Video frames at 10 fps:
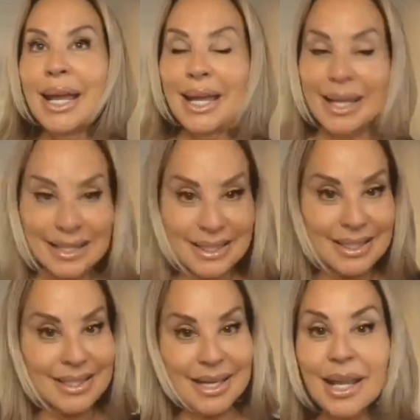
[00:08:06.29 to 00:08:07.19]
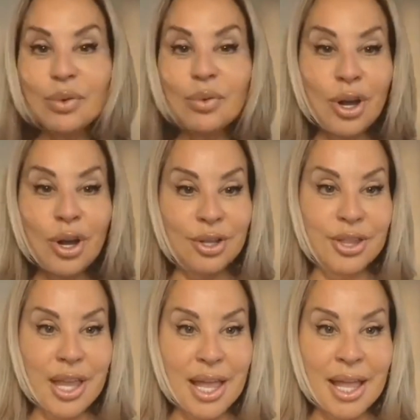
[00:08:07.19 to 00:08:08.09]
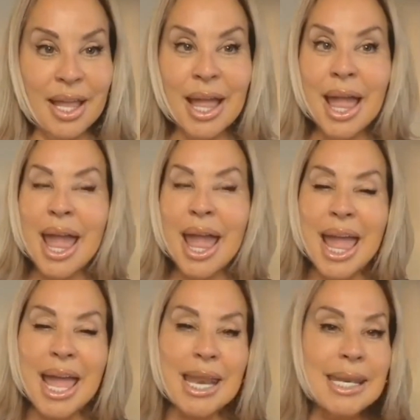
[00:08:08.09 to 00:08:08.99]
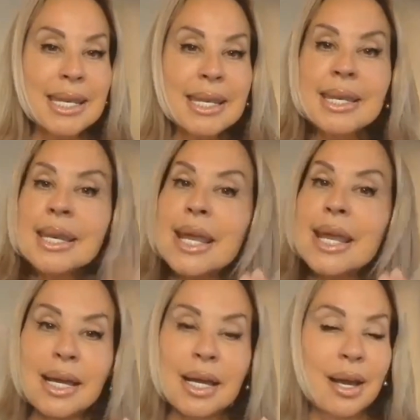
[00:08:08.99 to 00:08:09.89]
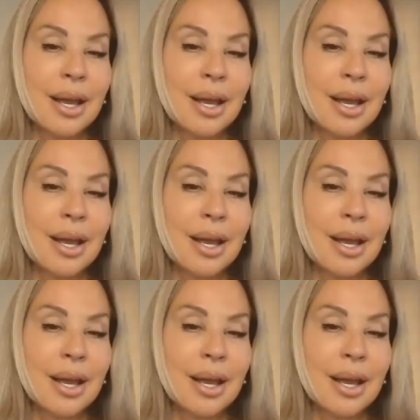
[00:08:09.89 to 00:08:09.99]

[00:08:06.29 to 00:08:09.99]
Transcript: can say the wrong thing and nick